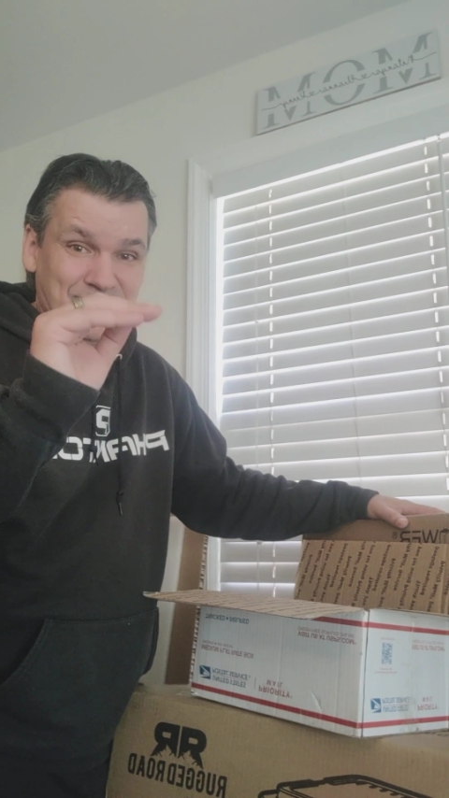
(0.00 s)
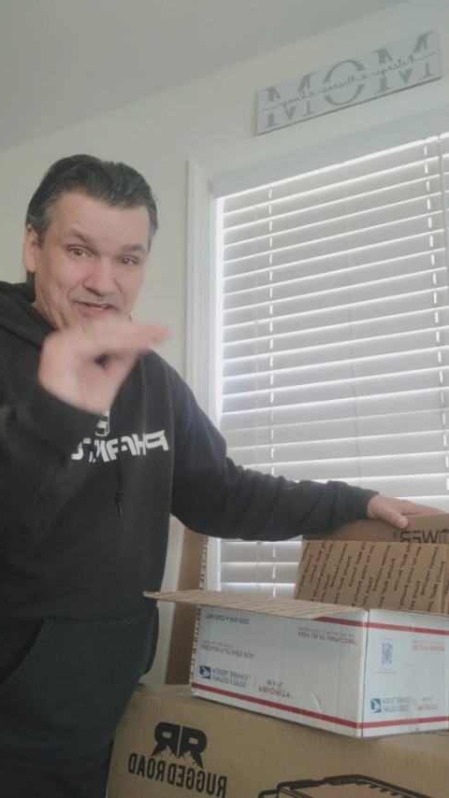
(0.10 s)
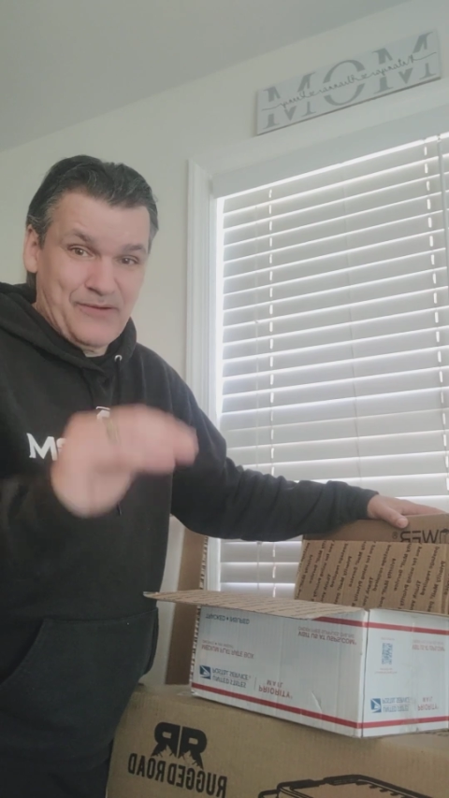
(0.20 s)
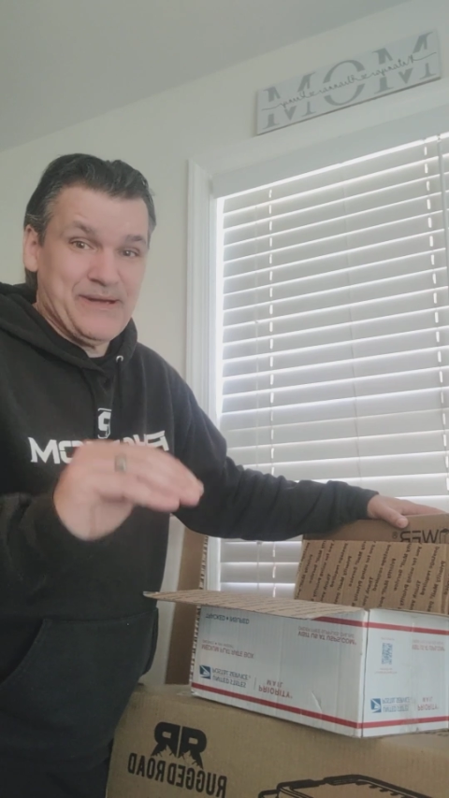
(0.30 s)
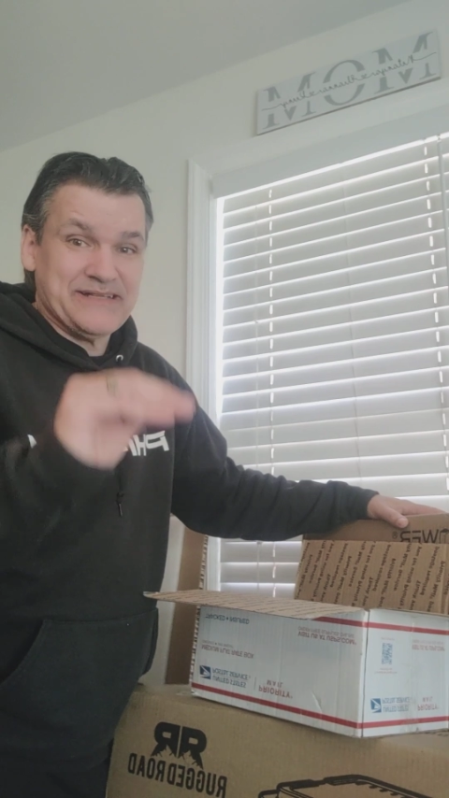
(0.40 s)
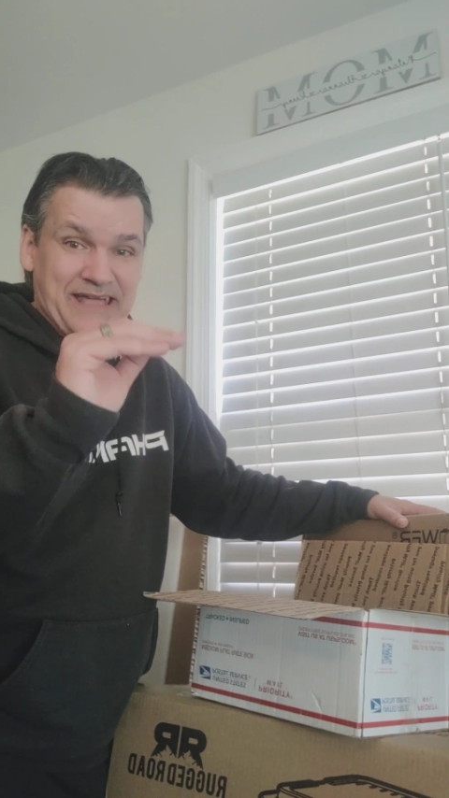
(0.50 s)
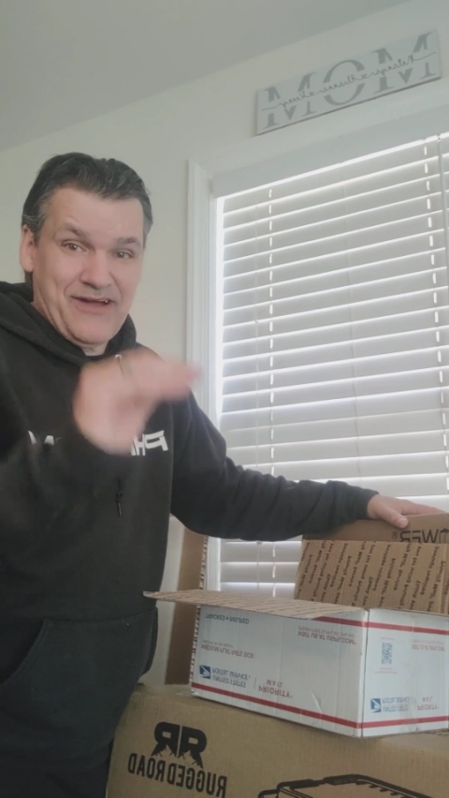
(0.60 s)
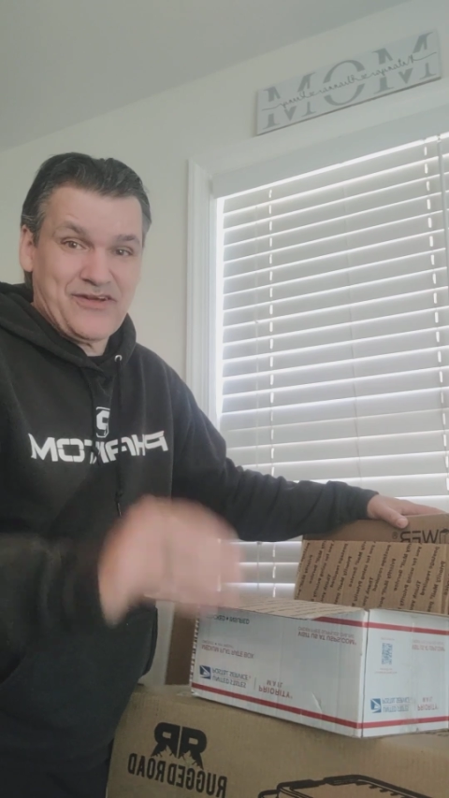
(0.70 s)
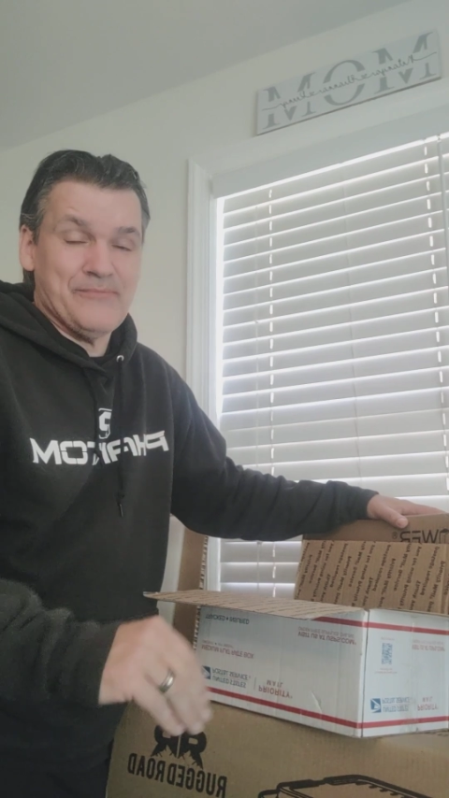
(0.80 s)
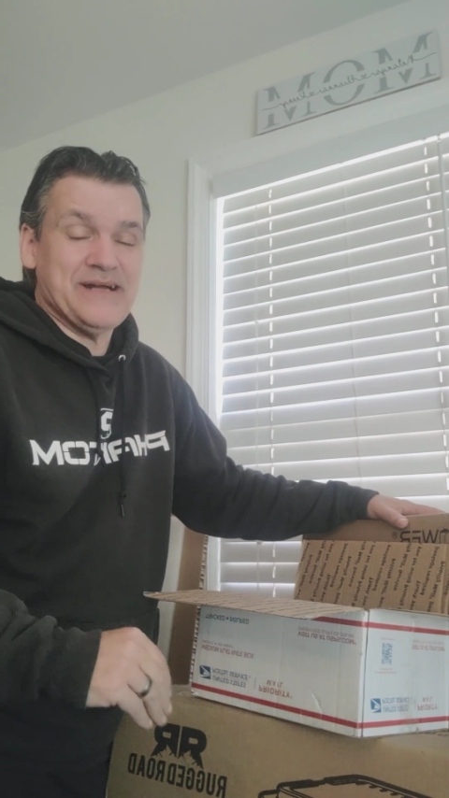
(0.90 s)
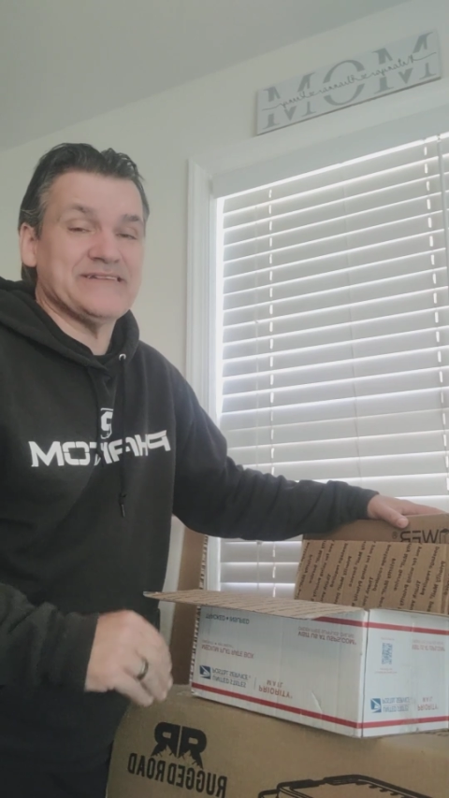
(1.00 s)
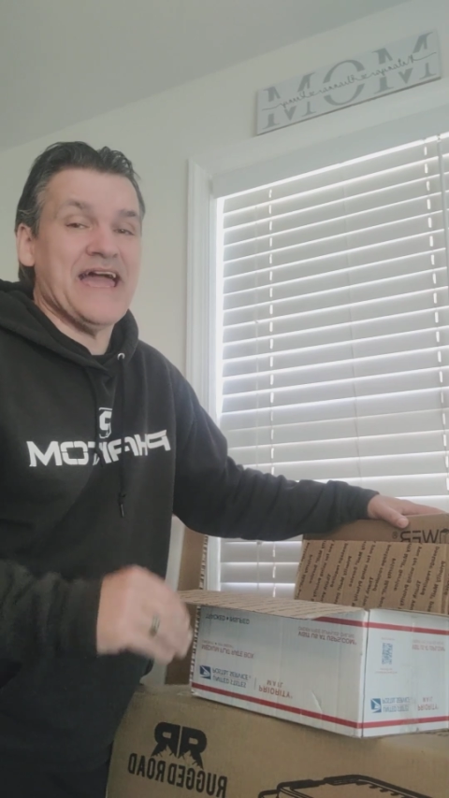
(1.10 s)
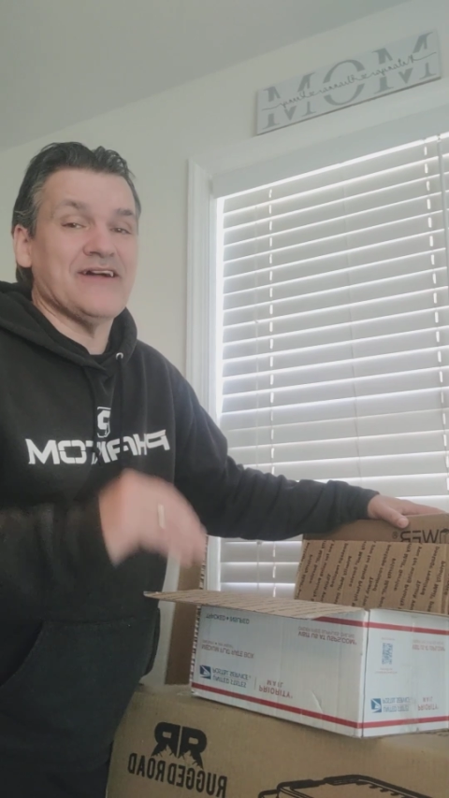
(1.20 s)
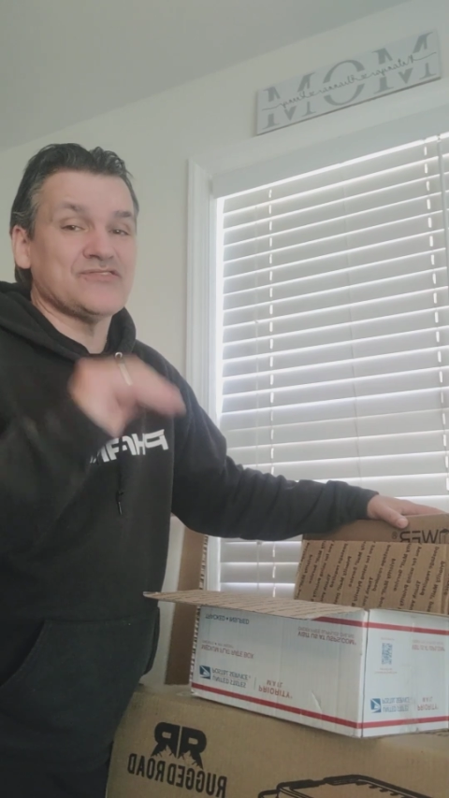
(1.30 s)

come back down, come back down.